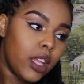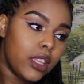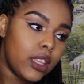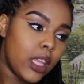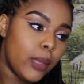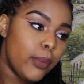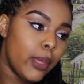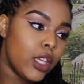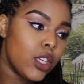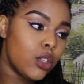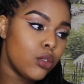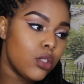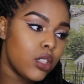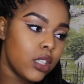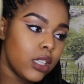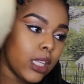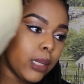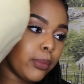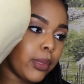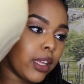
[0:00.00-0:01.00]
They make you
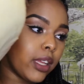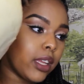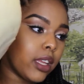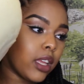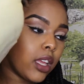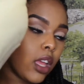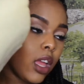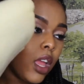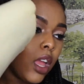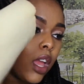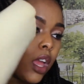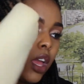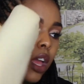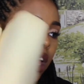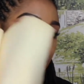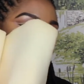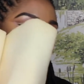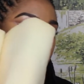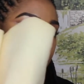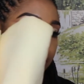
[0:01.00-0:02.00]
sleep like
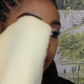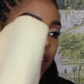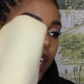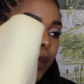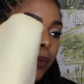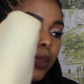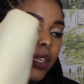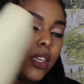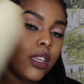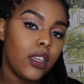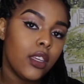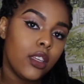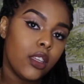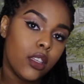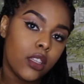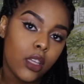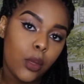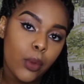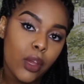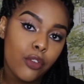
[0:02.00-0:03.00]
a baby
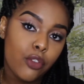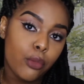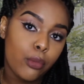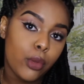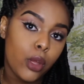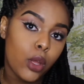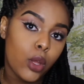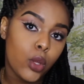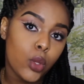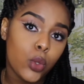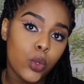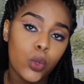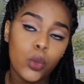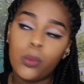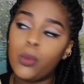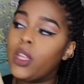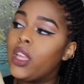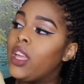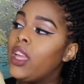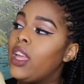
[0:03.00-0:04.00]
away from
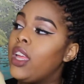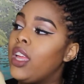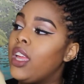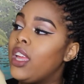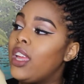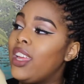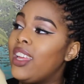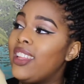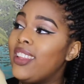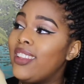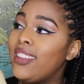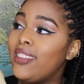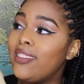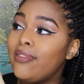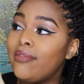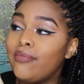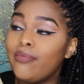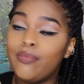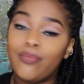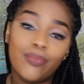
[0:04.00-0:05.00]
home.
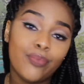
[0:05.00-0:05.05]
And